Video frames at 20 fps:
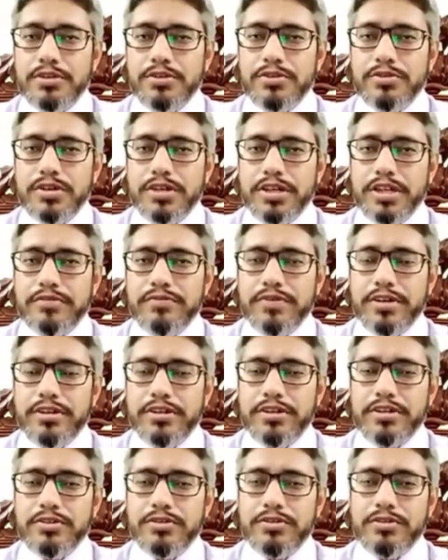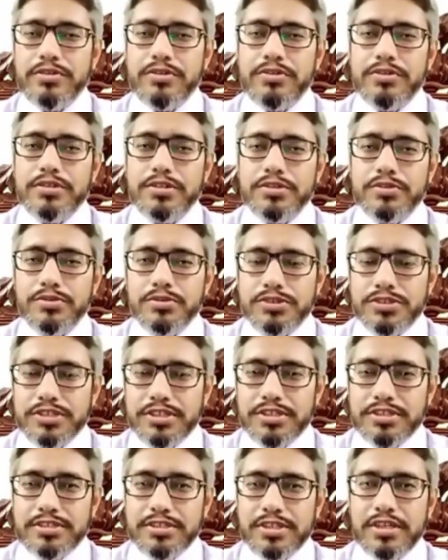Do not inventory all the
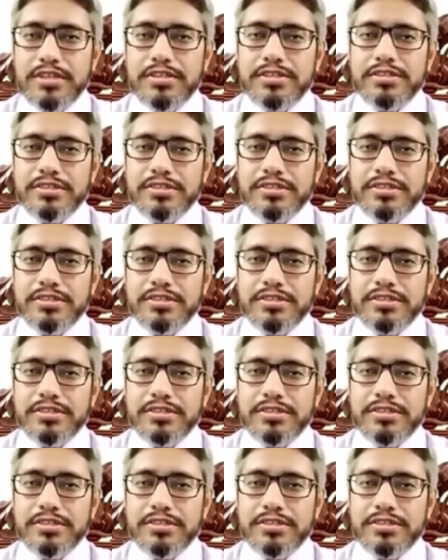courses,